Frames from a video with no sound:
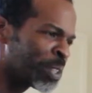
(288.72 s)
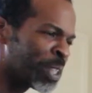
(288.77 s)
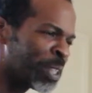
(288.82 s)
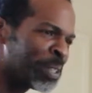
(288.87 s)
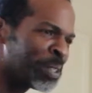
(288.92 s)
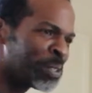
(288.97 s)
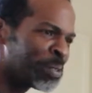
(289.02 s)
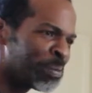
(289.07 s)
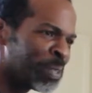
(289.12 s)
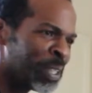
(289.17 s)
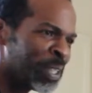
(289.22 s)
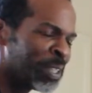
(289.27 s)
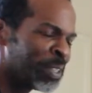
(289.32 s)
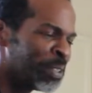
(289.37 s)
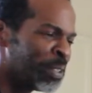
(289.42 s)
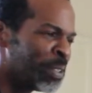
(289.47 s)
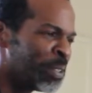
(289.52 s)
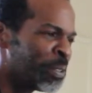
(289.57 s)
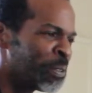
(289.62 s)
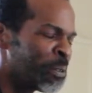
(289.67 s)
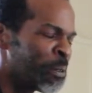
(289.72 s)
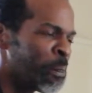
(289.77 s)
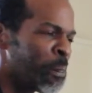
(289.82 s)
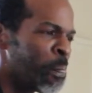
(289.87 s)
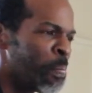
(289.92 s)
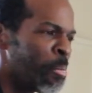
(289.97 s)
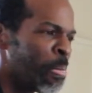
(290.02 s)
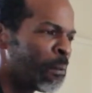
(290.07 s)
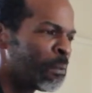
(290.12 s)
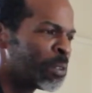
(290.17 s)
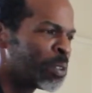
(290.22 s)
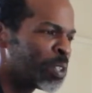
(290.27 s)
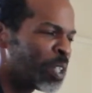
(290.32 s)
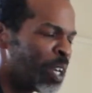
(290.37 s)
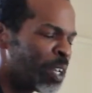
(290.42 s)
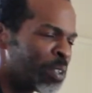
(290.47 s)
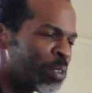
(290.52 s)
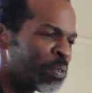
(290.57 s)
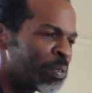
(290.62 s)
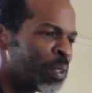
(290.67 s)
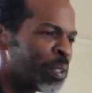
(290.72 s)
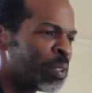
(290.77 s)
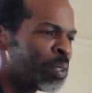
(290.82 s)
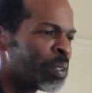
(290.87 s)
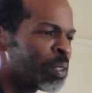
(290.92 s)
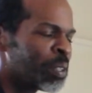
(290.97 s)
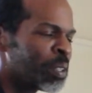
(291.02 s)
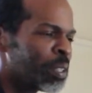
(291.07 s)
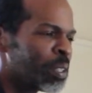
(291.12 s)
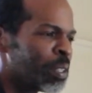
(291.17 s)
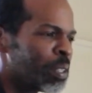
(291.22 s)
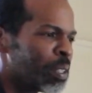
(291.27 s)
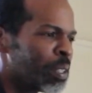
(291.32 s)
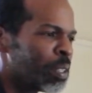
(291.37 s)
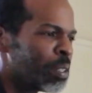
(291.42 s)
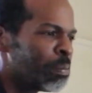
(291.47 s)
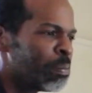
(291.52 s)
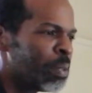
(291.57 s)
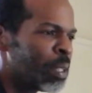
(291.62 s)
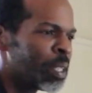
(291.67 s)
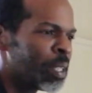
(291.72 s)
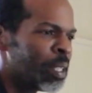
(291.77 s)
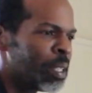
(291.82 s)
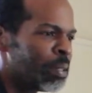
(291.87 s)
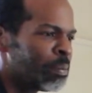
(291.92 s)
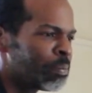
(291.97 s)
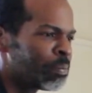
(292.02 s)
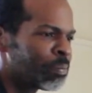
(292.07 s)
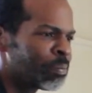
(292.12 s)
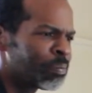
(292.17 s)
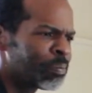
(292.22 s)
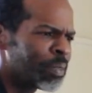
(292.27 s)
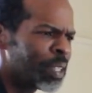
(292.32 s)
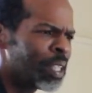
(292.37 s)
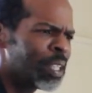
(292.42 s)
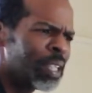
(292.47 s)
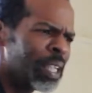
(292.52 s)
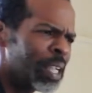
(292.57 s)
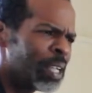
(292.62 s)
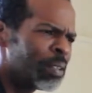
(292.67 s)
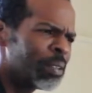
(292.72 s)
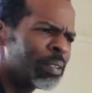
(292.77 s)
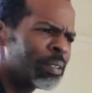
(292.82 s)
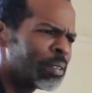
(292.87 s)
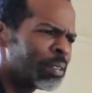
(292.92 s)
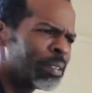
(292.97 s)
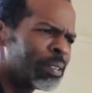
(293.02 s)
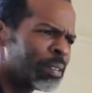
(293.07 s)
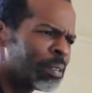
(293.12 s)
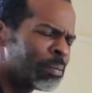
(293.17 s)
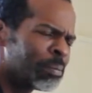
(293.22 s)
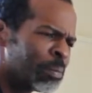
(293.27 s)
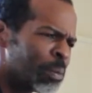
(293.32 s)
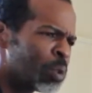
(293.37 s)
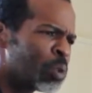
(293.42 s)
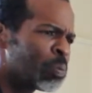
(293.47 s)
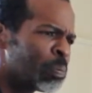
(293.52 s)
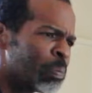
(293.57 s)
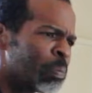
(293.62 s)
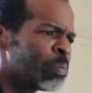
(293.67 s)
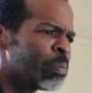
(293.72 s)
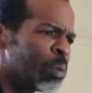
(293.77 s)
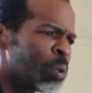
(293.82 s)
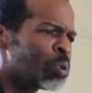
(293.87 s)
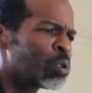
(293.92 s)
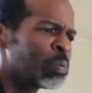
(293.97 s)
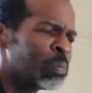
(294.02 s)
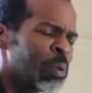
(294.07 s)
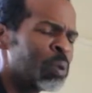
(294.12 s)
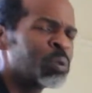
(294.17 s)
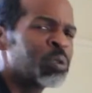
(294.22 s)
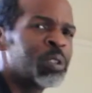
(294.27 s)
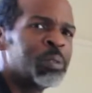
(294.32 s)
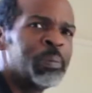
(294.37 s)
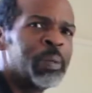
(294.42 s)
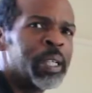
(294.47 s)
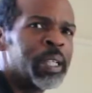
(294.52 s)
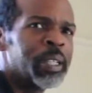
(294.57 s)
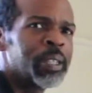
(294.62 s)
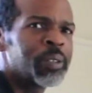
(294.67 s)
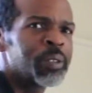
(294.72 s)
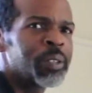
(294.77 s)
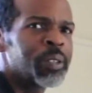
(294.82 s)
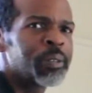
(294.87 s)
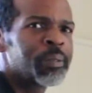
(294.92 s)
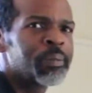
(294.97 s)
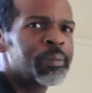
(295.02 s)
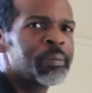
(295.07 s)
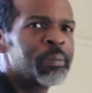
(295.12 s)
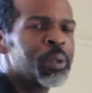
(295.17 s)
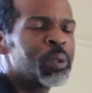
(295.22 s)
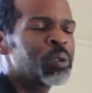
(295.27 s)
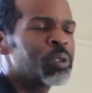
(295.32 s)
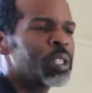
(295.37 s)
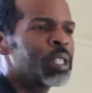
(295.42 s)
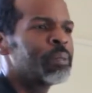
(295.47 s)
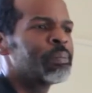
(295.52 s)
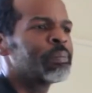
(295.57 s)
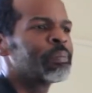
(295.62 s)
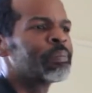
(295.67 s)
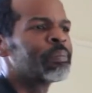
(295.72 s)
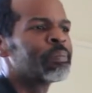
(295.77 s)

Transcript: Sounds, man. Charlottesville. But most of the bands, most of them.